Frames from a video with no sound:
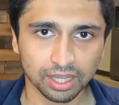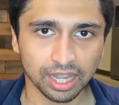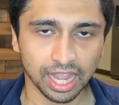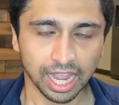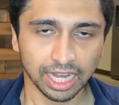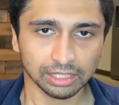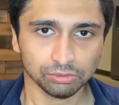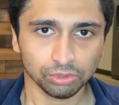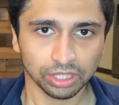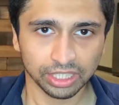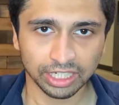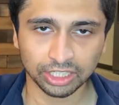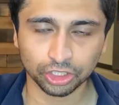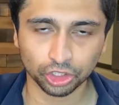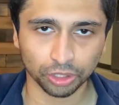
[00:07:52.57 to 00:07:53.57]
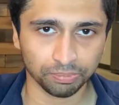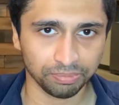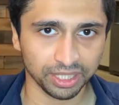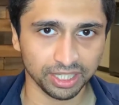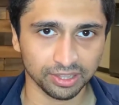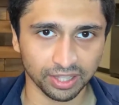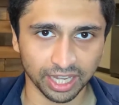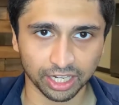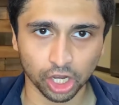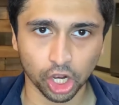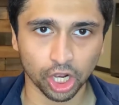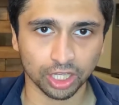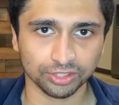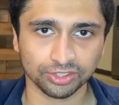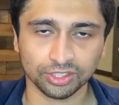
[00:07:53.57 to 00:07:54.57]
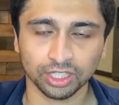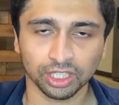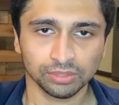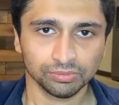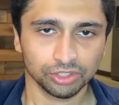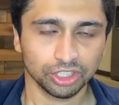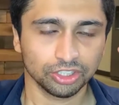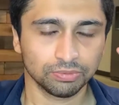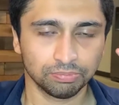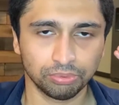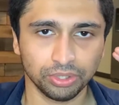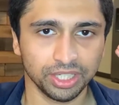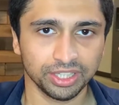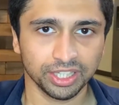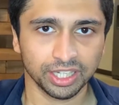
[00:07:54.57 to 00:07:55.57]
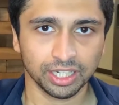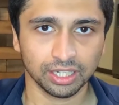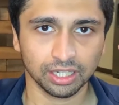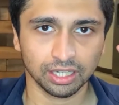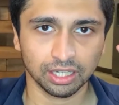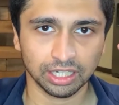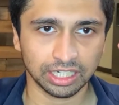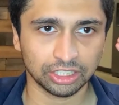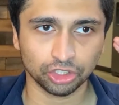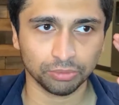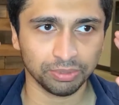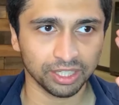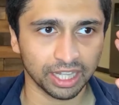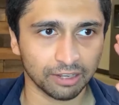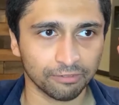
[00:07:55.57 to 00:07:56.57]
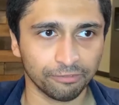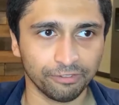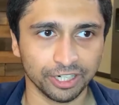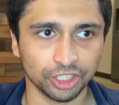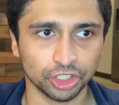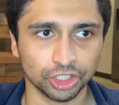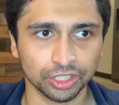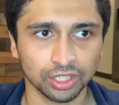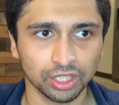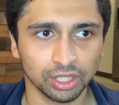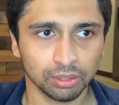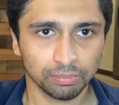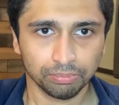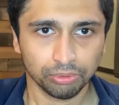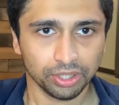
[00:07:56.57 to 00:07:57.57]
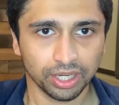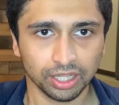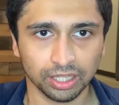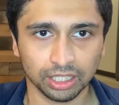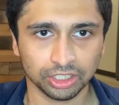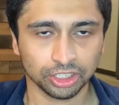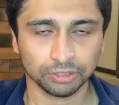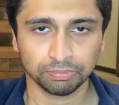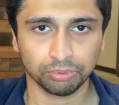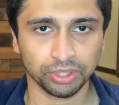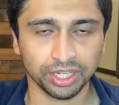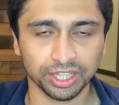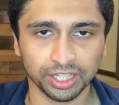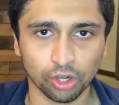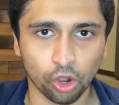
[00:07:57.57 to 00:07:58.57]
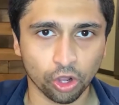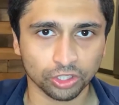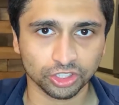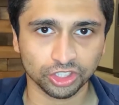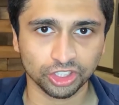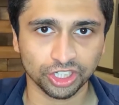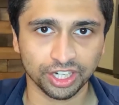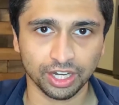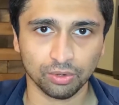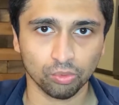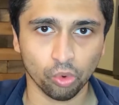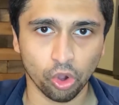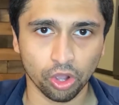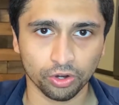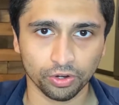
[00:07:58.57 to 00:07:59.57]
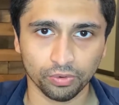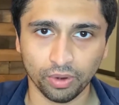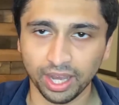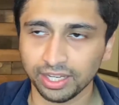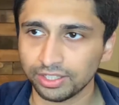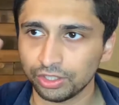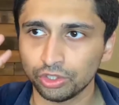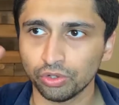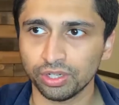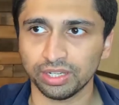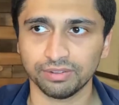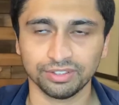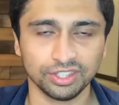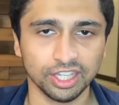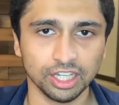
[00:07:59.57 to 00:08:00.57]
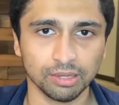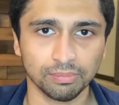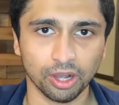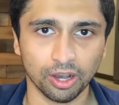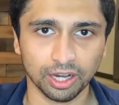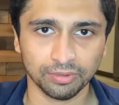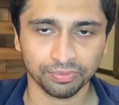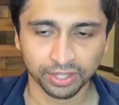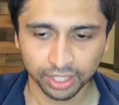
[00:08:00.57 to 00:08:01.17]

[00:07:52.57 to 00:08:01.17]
And it should be like us just breathing. It should be like fish uh, just breathing oxygen in water, right? You don't even think about it.